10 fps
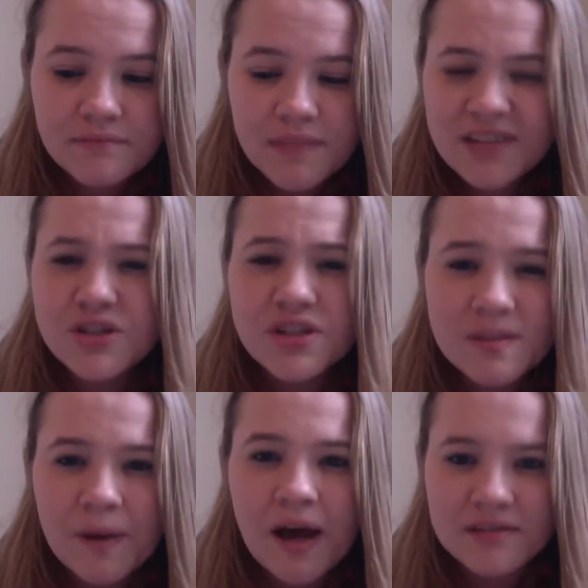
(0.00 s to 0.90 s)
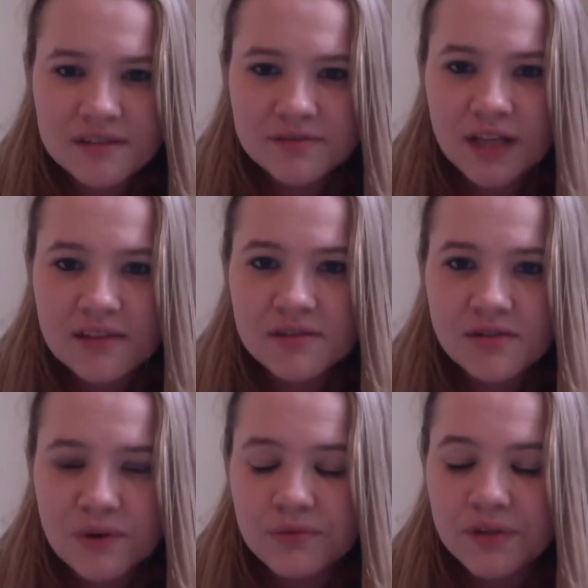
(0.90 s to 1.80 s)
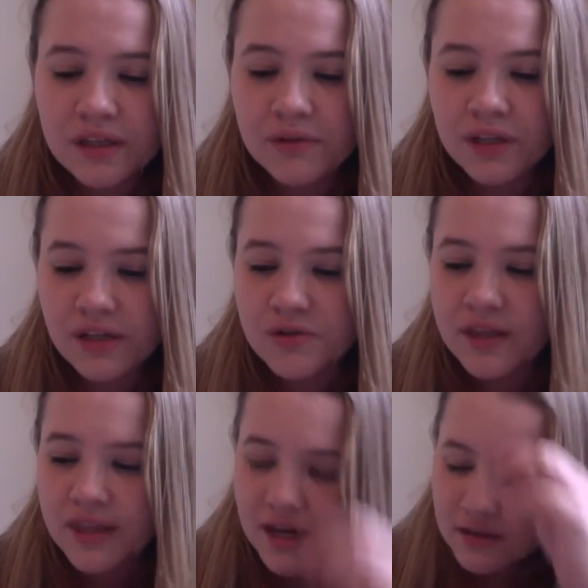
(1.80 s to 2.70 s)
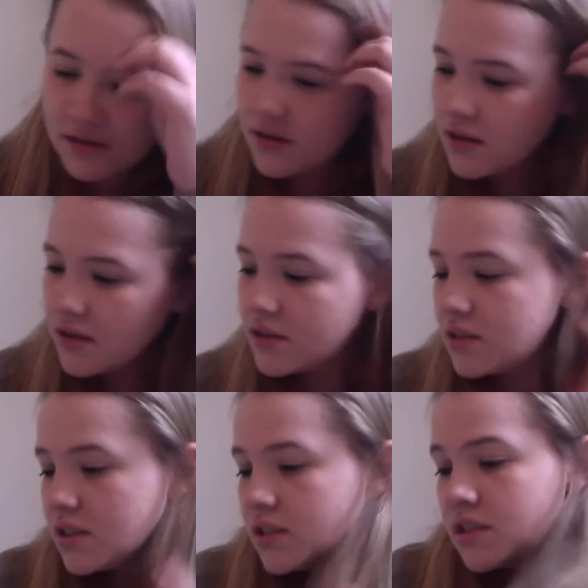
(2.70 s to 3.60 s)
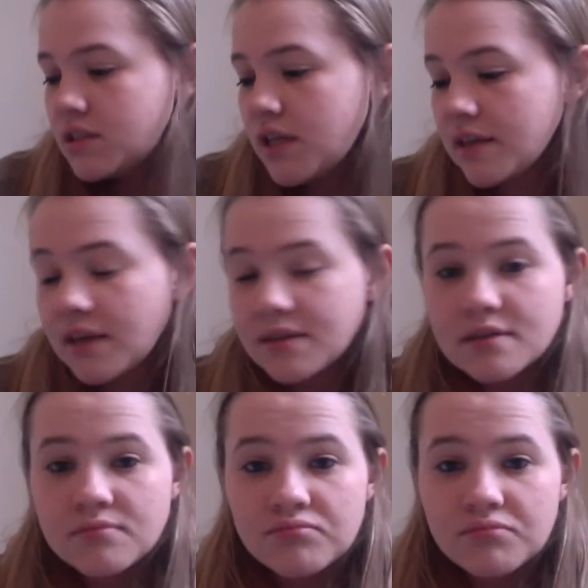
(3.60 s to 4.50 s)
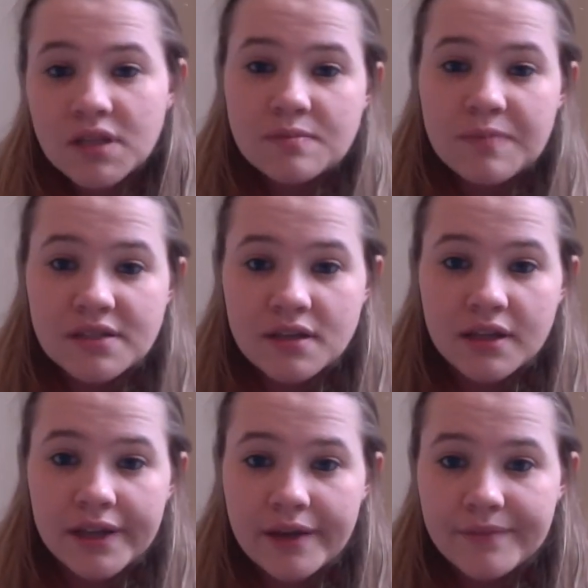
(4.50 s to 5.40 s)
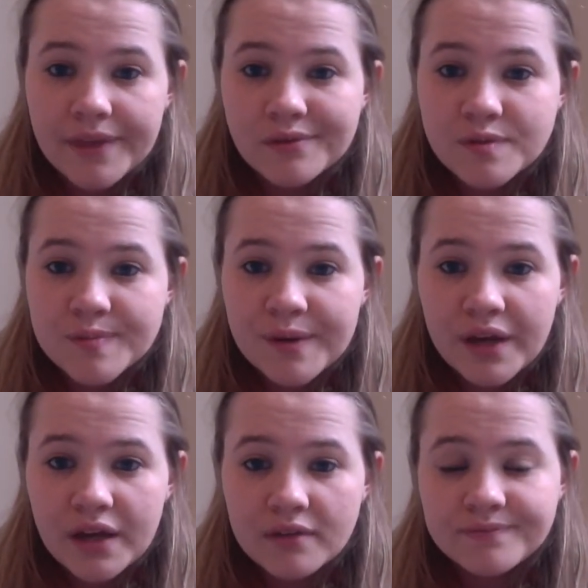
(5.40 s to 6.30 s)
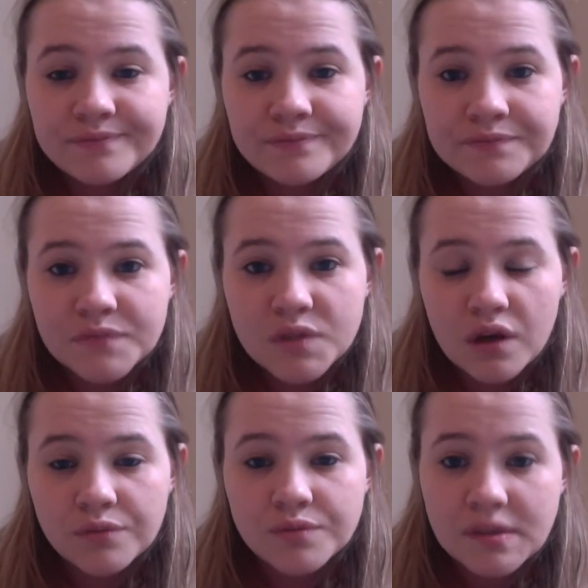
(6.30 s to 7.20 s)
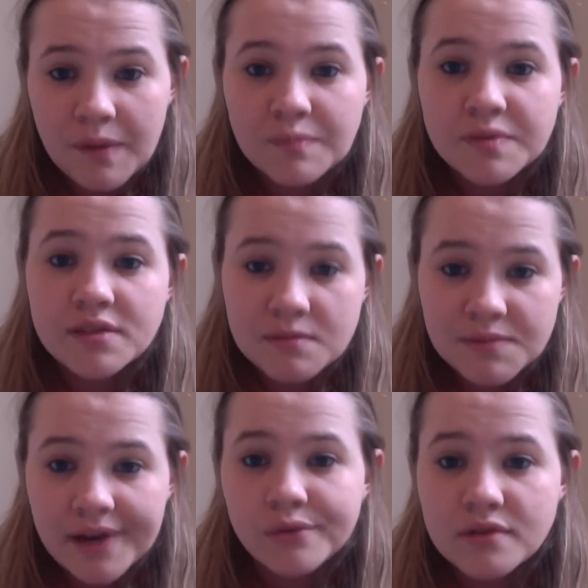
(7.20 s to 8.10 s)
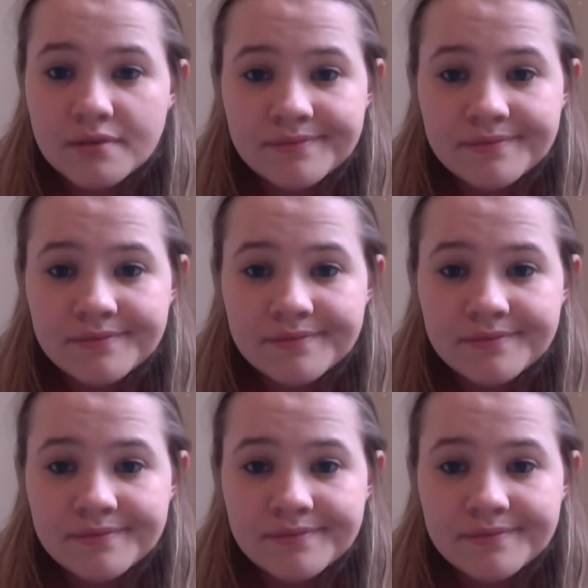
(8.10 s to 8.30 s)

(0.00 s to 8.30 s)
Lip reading: it's just a positive class, and so I really, really enjoyed that. And that's basically it. That was my week. So some ups and some downs.